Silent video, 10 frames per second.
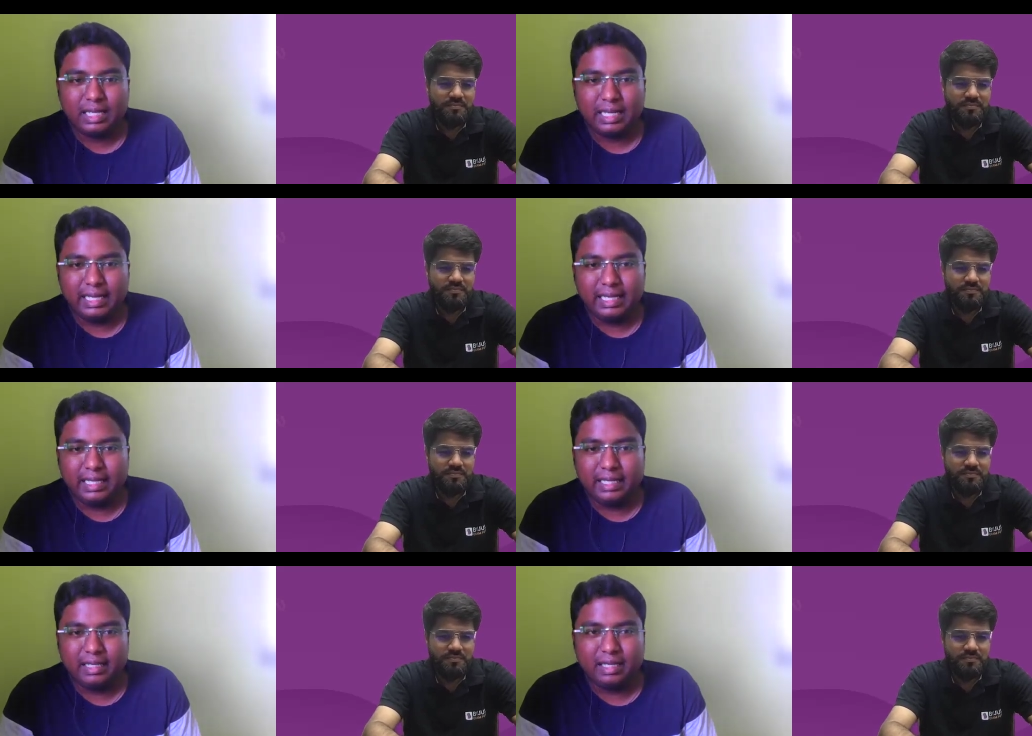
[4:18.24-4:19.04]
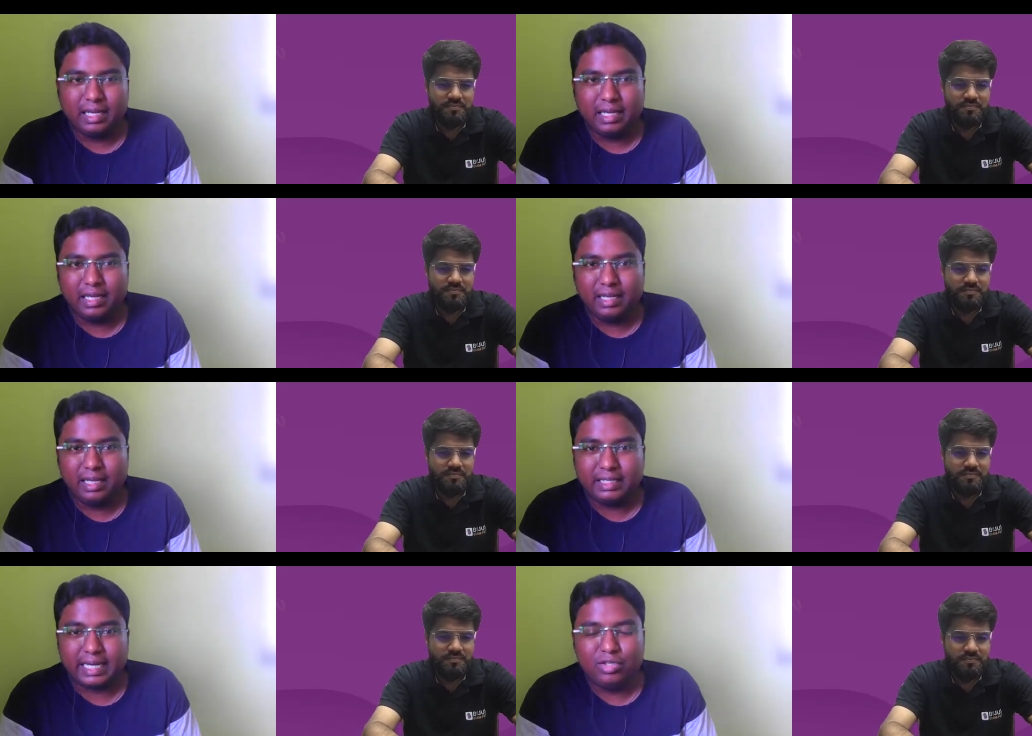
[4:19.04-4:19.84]
Speaker 1: I, I
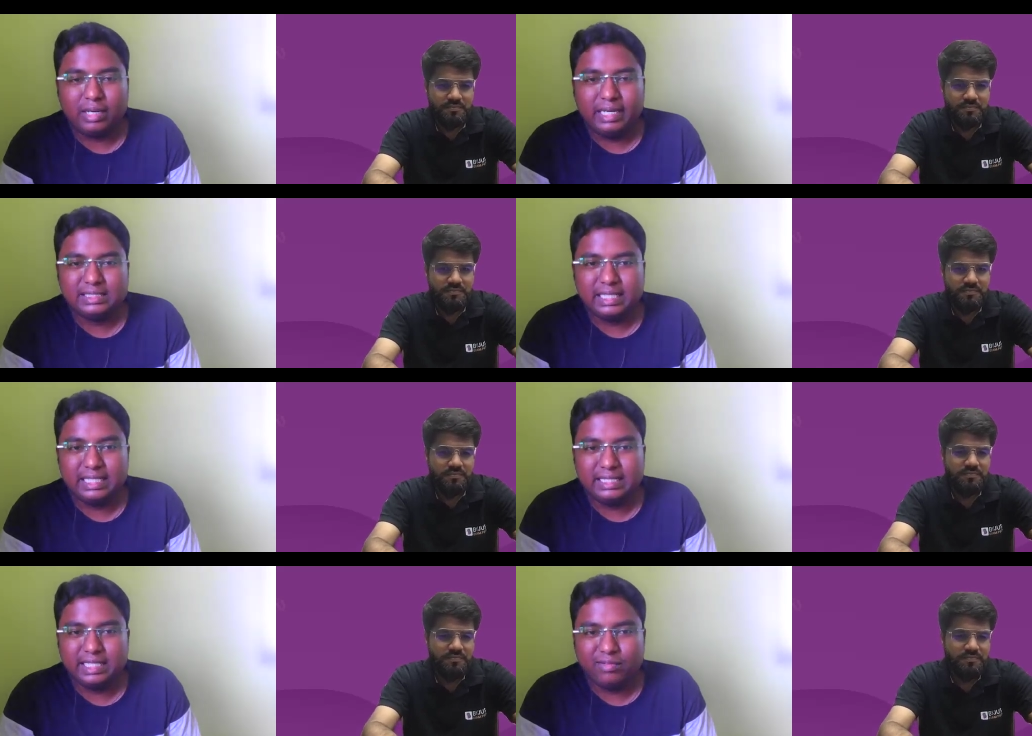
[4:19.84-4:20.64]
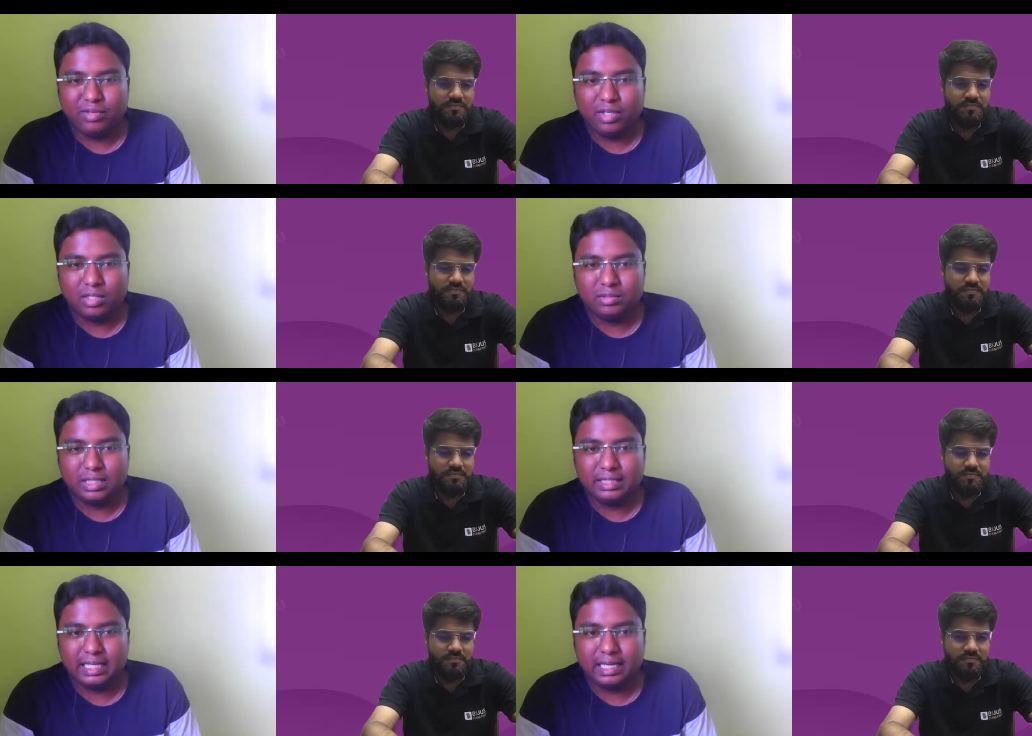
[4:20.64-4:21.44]
try to understand each and every
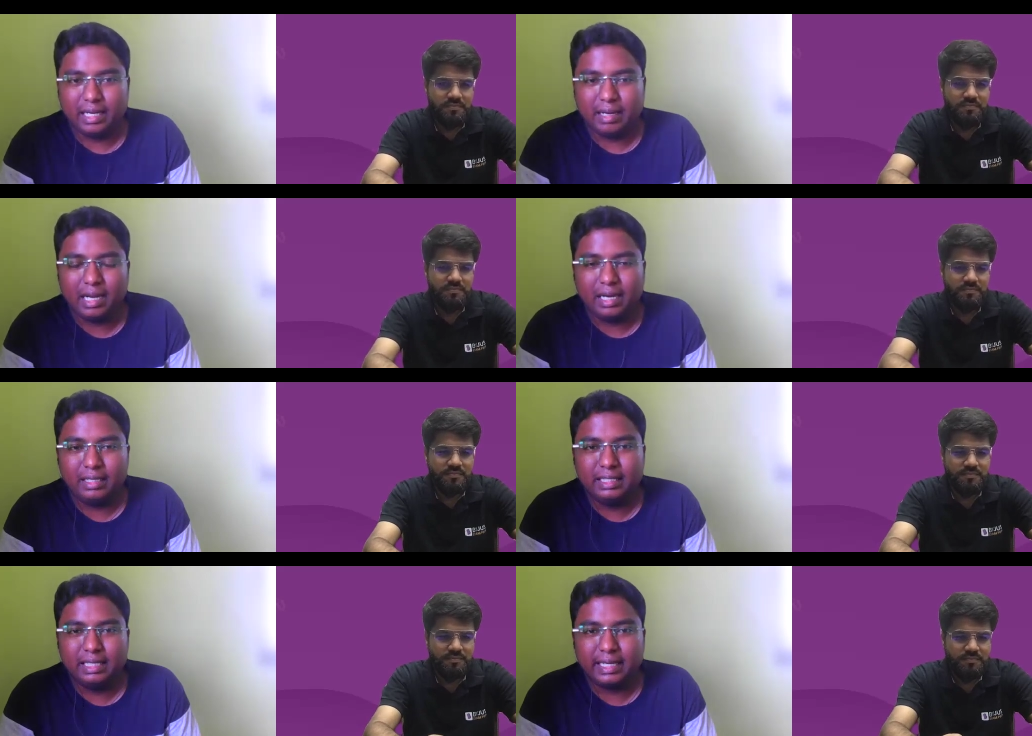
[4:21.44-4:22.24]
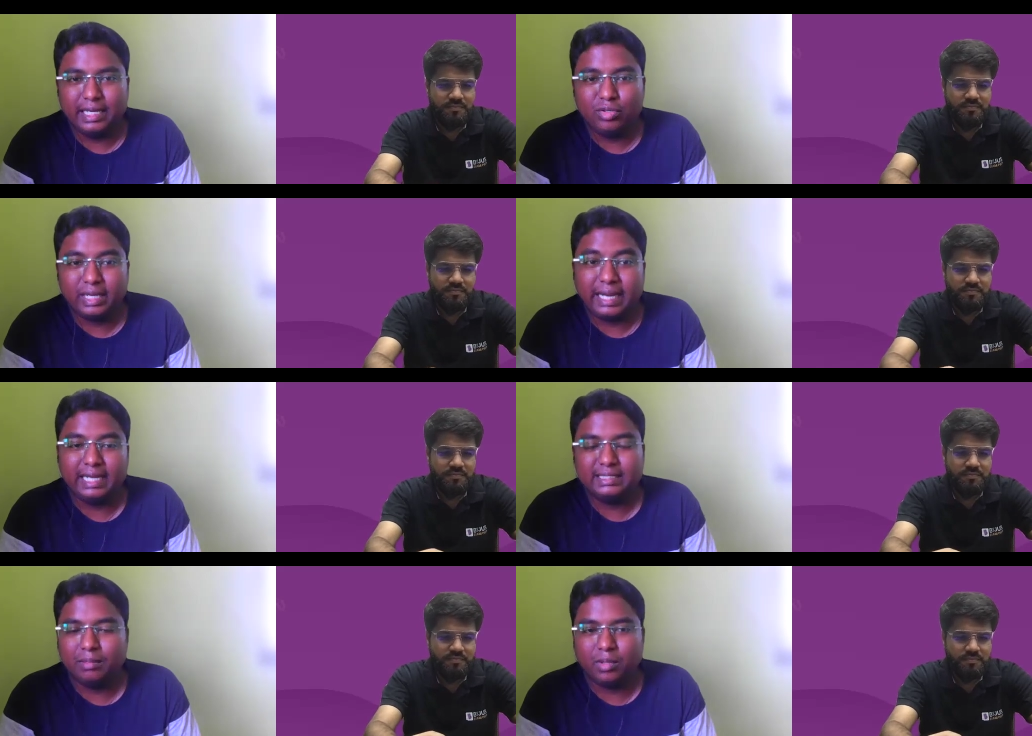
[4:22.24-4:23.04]
concept and try to
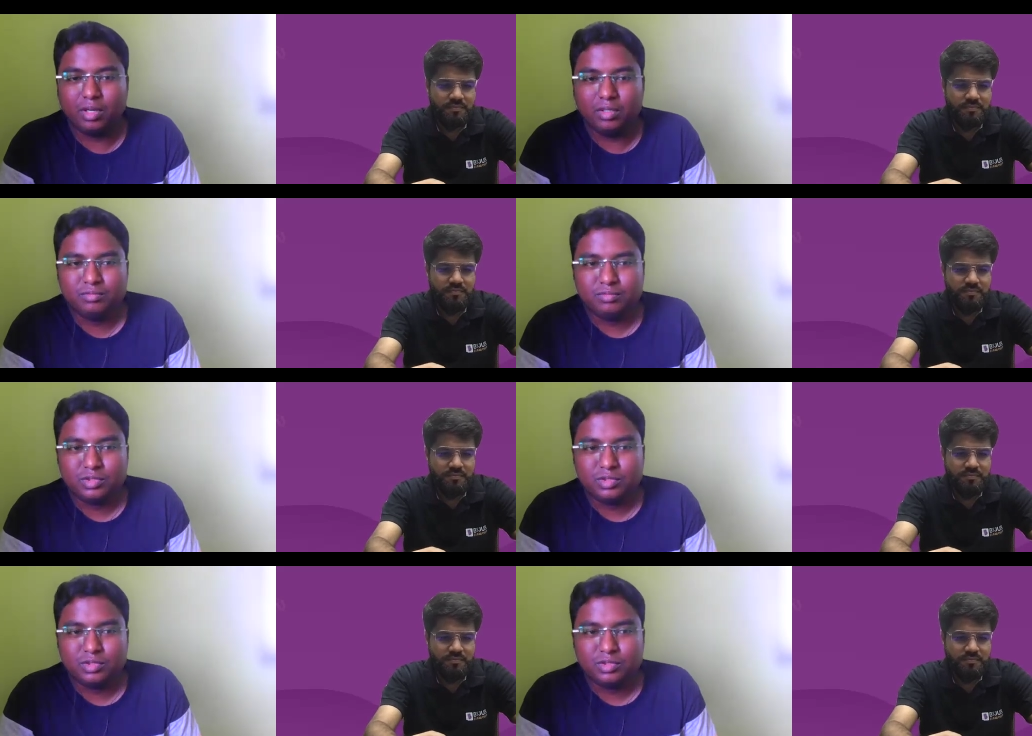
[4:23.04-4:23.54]
connect them all.